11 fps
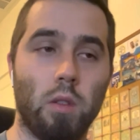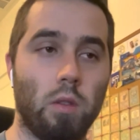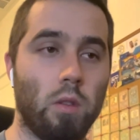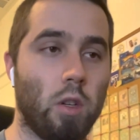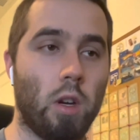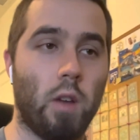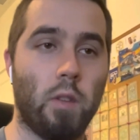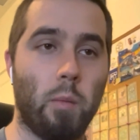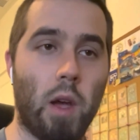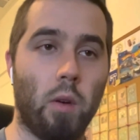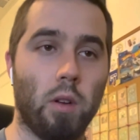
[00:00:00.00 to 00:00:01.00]
turn off the
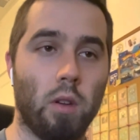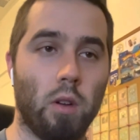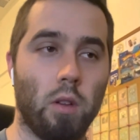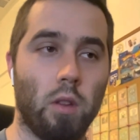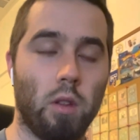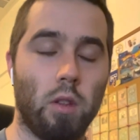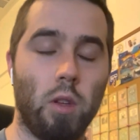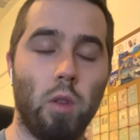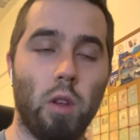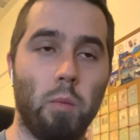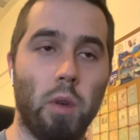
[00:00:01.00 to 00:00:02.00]
power to
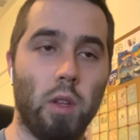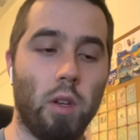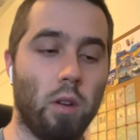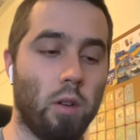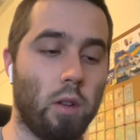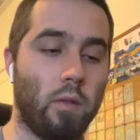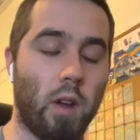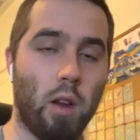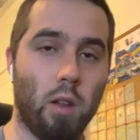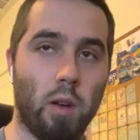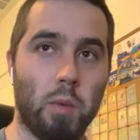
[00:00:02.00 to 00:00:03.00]
their building or their fire
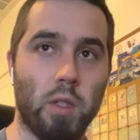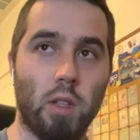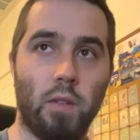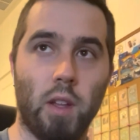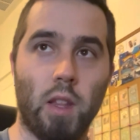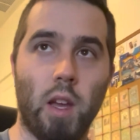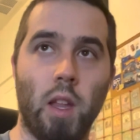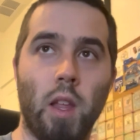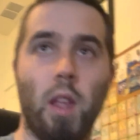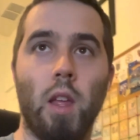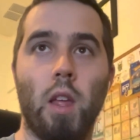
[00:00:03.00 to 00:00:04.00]
alarm and stuff like that
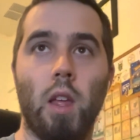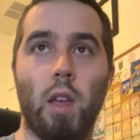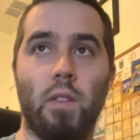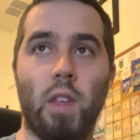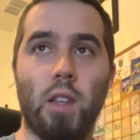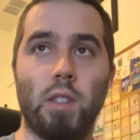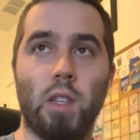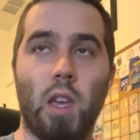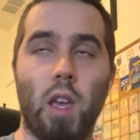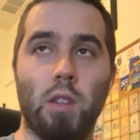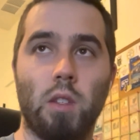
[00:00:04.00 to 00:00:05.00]
if that is the
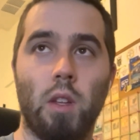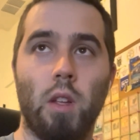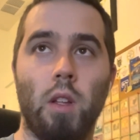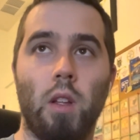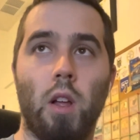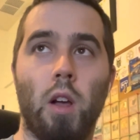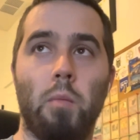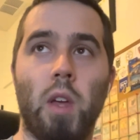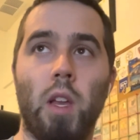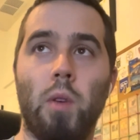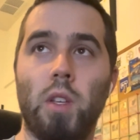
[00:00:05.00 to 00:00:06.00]
case. But
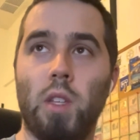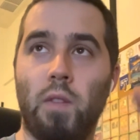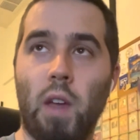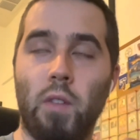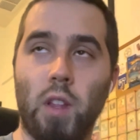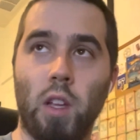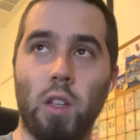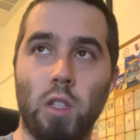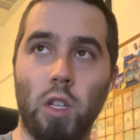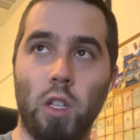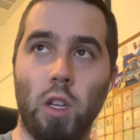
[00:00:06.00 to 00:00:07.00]
anyways, if everything is
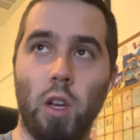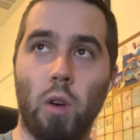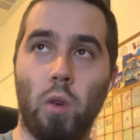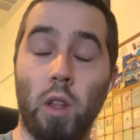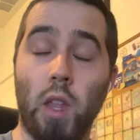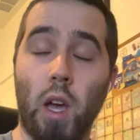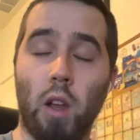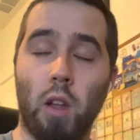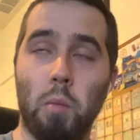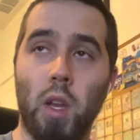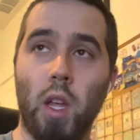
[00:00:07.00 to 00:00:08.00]
good to go on that
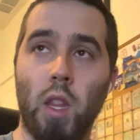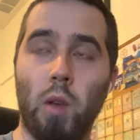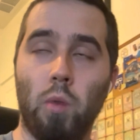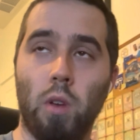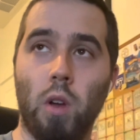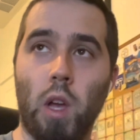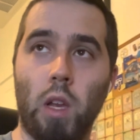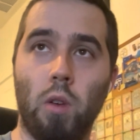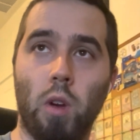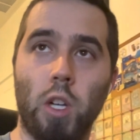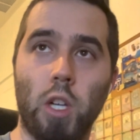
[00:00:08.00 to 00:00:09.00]
on Monday, then we'll go ahead and
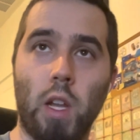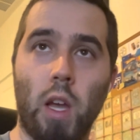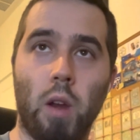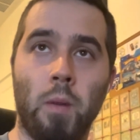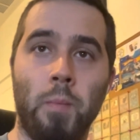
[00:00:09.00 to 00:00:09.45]
do our shutdown.